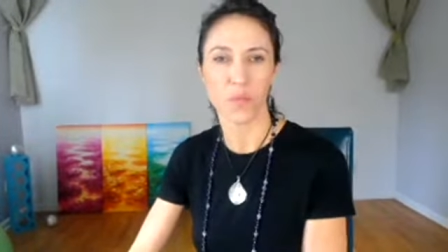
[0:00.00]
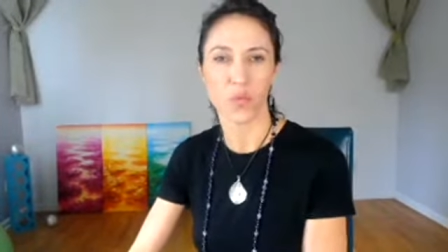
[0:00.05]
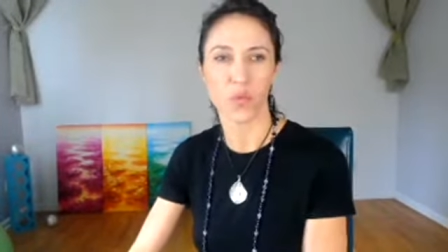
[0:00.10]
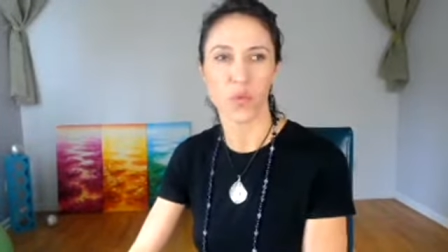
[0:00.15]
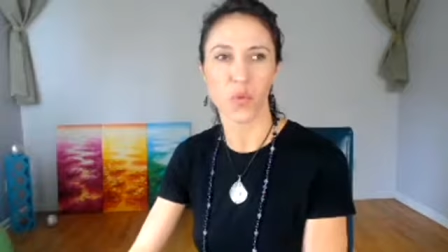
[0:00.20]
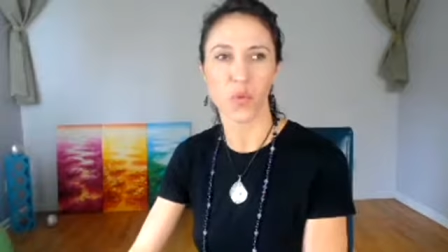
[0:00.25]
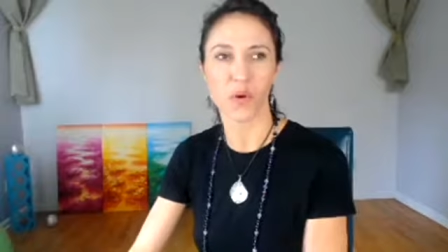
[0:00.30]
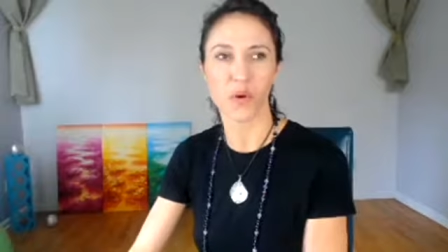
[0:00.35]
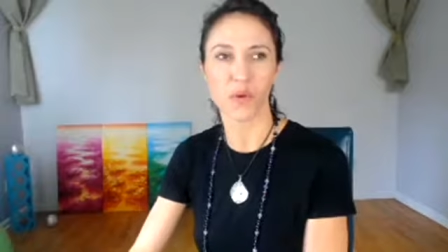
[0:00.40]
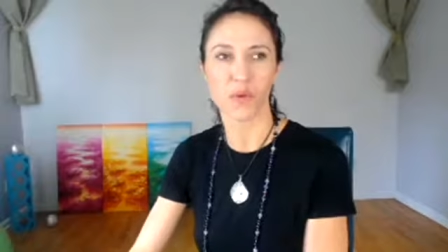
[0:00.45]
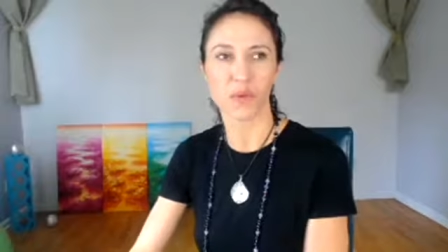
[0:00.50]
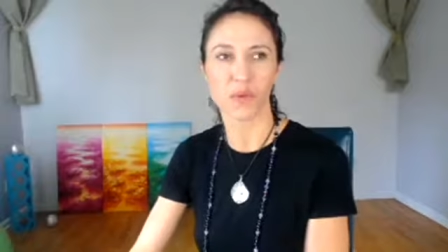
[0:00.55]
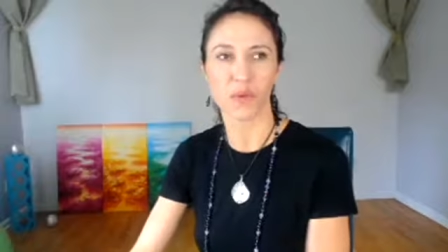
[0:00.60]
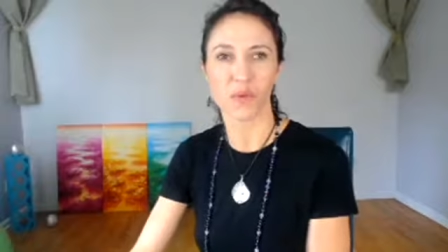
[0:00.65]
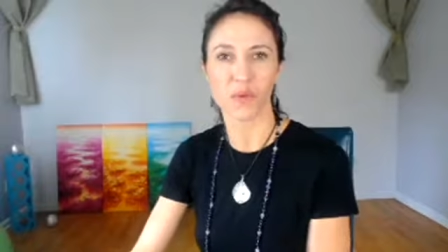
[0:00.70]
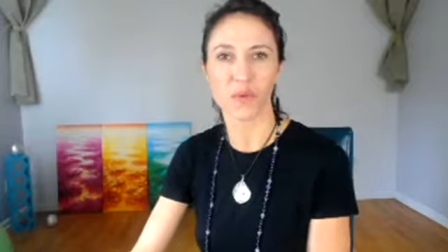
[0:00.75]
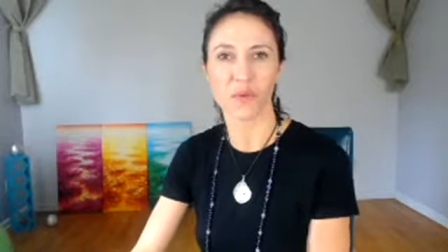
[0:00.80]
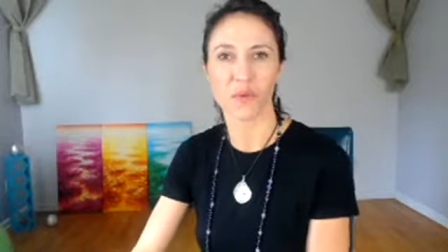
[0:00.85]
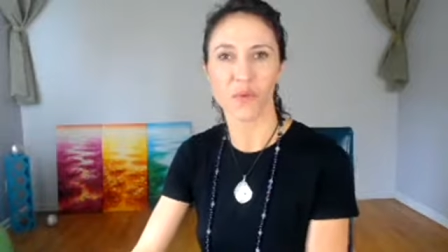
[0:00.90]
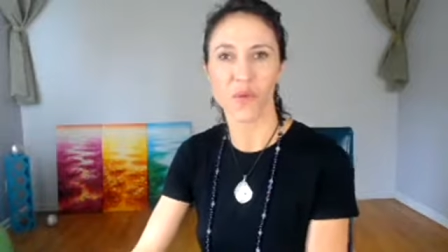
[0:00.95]
Well,
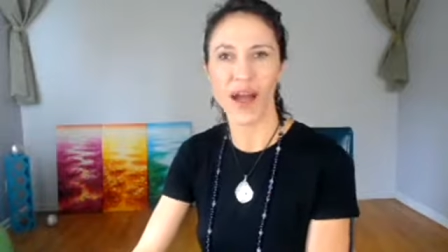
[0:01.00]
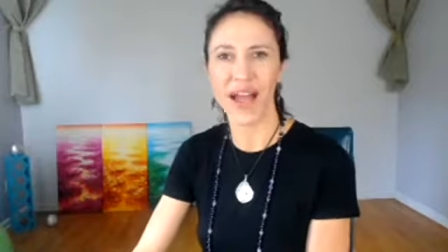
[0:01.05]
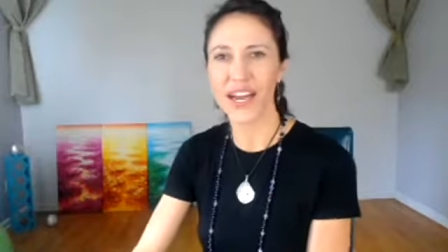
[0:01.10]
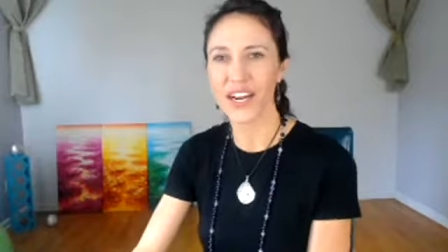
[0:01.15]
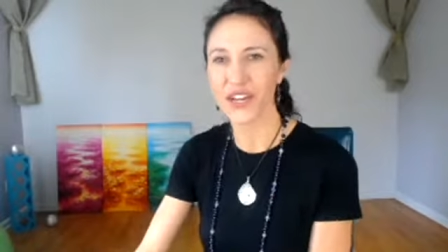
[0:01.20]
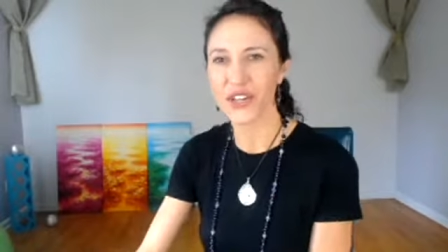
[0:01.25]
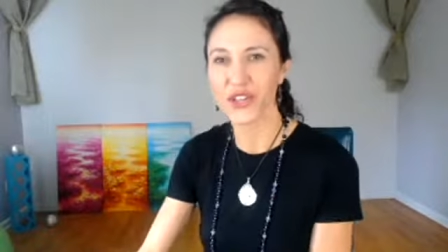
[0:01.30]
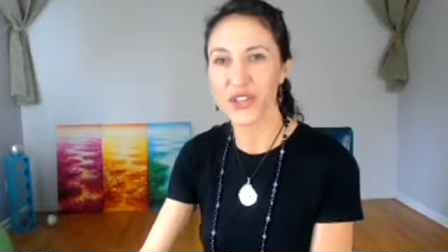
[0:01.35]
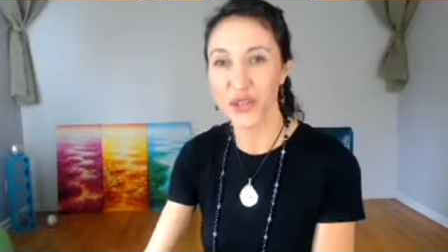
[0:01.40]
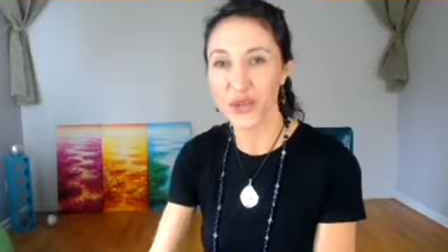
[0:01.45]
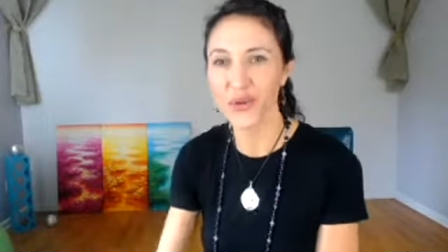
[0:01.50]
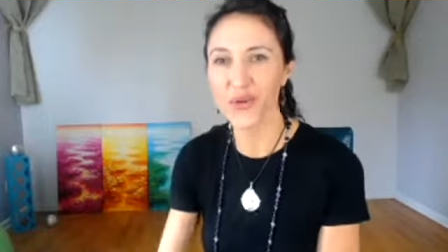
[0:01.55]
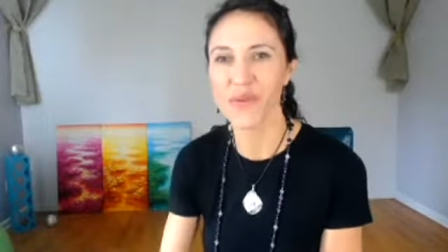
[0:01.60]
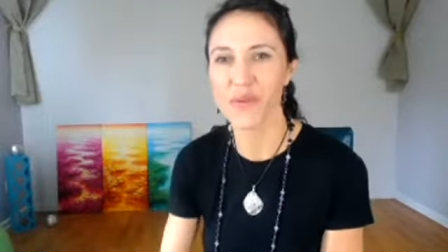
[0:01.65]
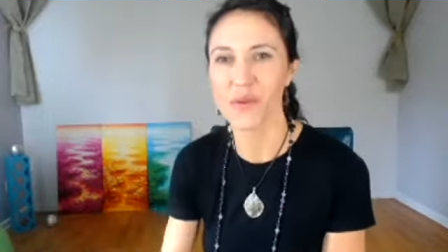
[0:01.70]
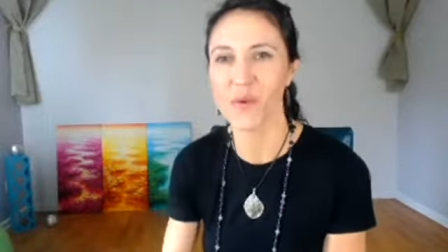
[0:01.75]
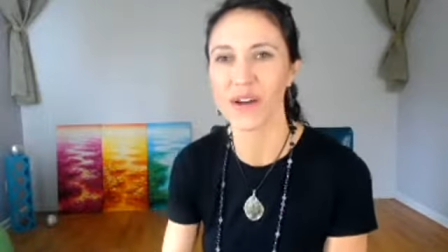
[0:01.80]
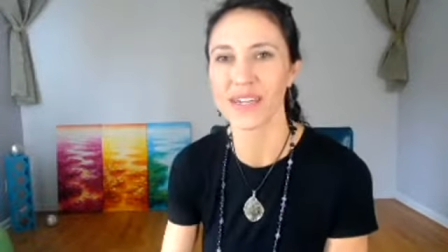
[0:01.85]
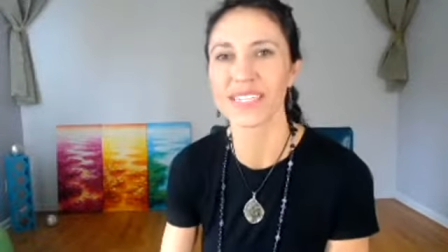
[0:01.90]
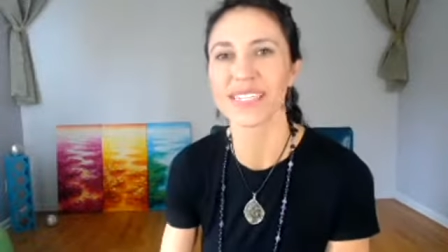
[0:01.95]
why are you the
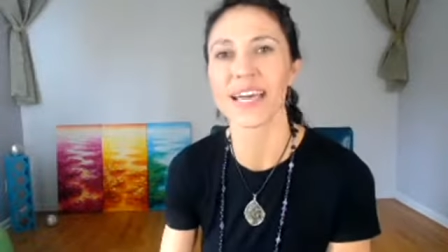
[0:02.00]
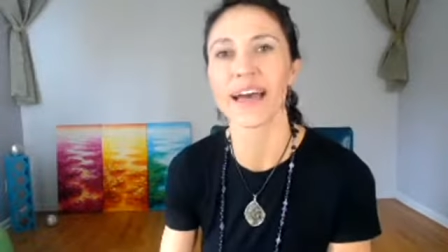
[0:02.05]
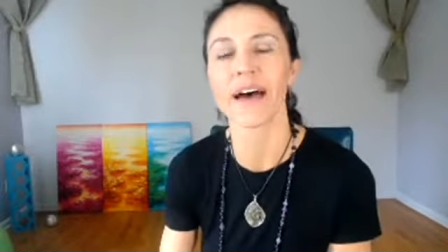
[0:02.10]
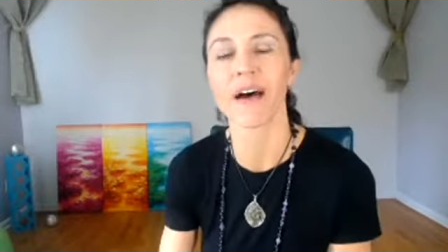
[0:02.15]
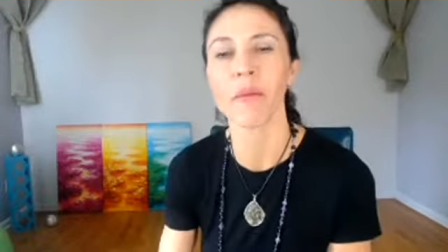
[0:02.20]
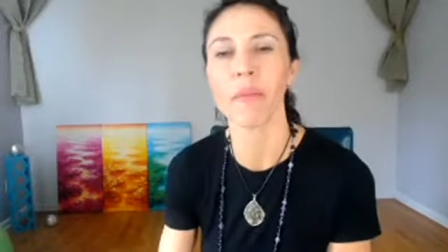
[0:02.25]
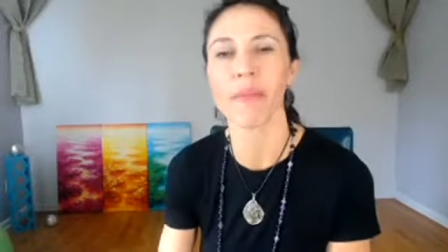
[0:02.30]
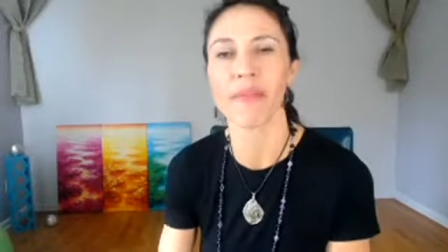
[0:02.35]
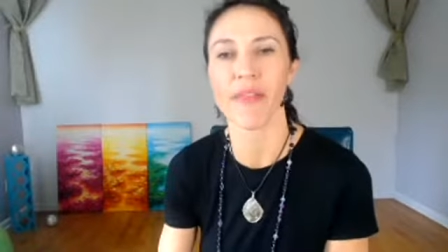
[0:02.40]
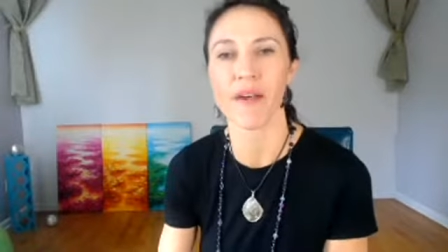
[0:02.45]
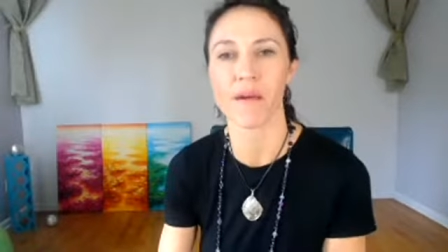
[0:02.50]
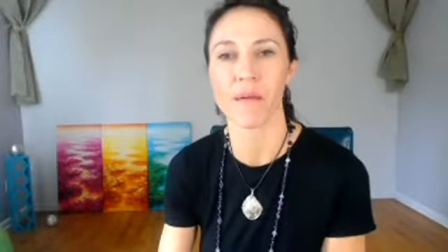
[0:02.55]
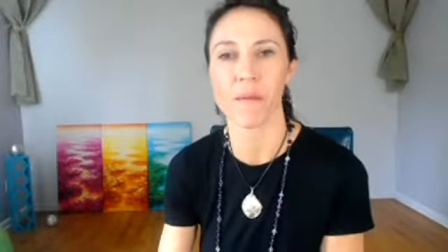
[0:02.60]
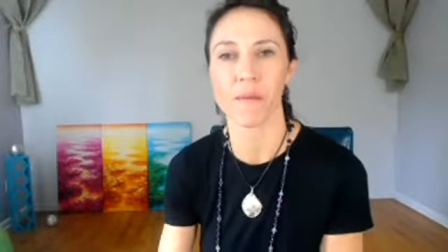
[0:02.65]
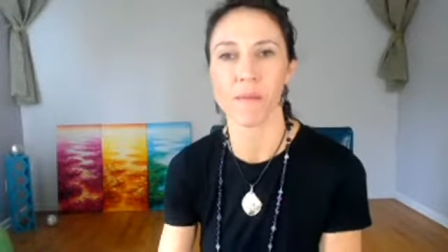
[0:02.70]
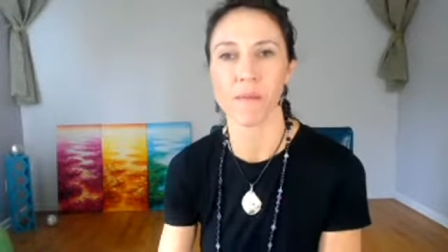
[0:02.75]
one to help them?